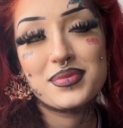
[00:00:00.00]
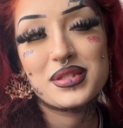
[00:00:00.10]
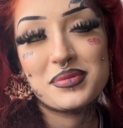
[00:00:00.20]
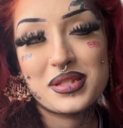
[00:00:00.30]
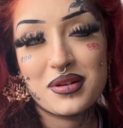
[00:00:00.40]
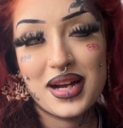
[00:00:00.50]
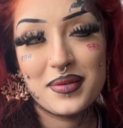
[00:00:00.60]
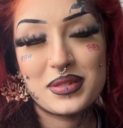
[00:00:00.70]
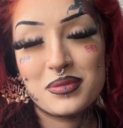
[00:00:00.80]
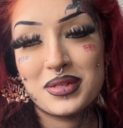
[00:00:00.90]

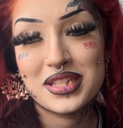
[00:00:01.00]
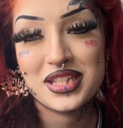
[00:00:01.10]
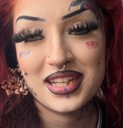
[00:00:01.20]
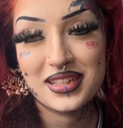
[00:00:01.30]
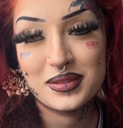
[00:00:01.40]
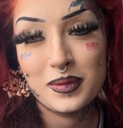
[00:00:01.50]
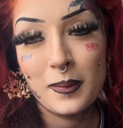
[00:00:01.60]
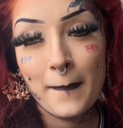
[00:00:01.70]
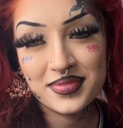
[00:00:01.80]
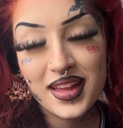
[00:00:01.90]
Subscribe to my channel.
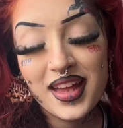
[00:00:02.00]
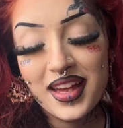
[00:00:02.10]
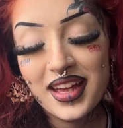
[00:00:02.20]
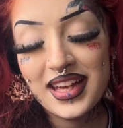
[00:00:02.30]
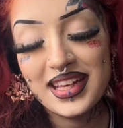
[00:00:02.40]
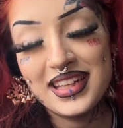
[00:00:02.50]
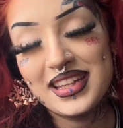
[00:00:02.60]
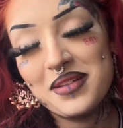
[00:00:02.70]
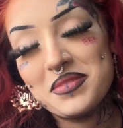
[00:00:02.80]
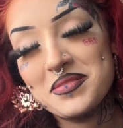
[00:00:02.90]
Hit
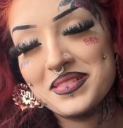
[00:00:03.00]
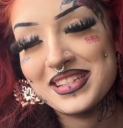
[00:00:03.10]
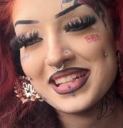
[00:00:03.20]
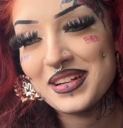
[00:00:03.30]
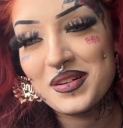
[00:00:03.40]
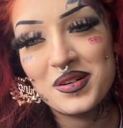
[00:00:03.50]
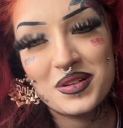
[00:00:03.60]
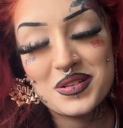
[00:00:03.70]
that bell button to get all the